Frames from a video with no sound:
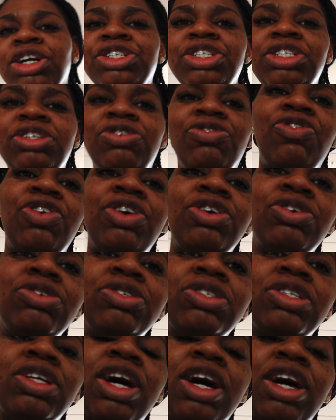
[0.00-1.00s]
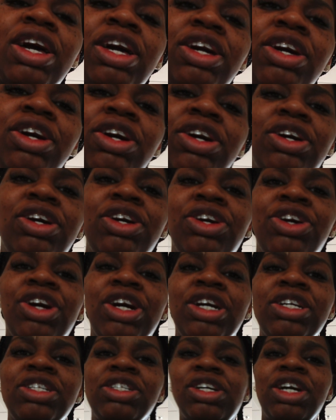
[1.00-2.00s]
it just feels like your
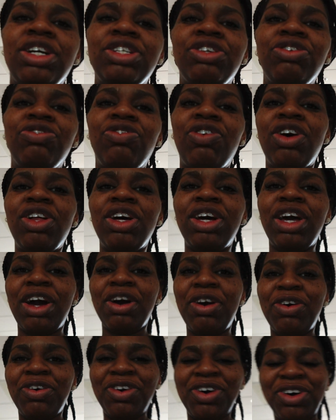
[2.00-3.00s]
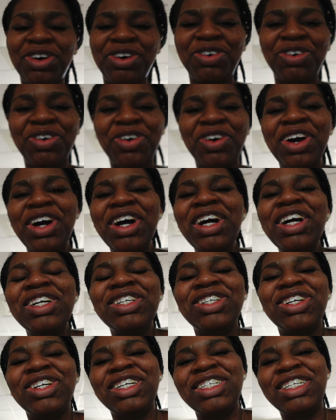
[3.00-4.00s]
insides are falling out.
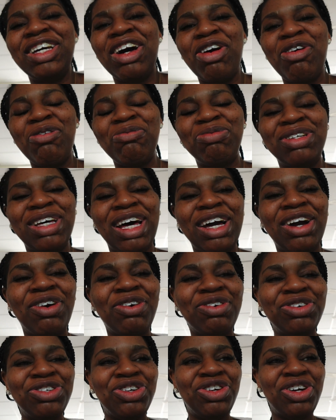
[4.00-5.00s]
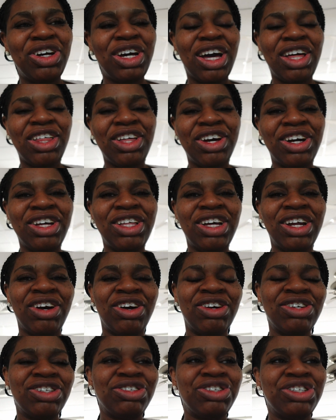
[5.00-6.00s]
So this helps like hold you together, and then
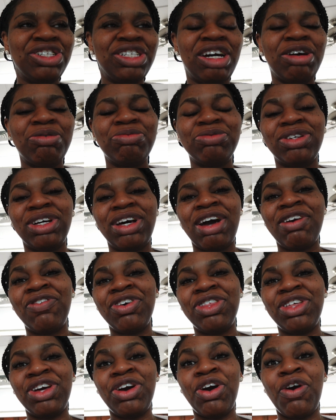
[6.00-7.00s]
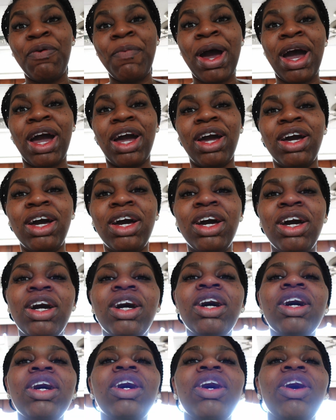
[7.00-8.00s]
it also just helps everything go back
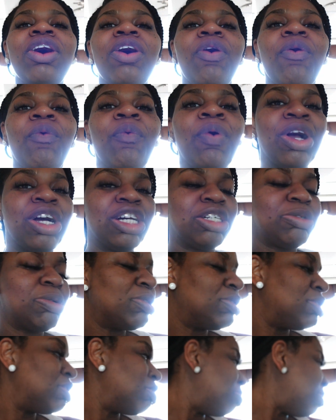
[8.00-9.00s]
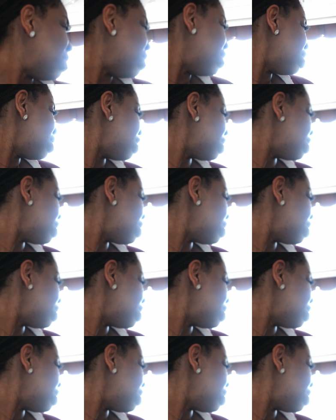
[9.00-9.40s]
where it's supposed to be.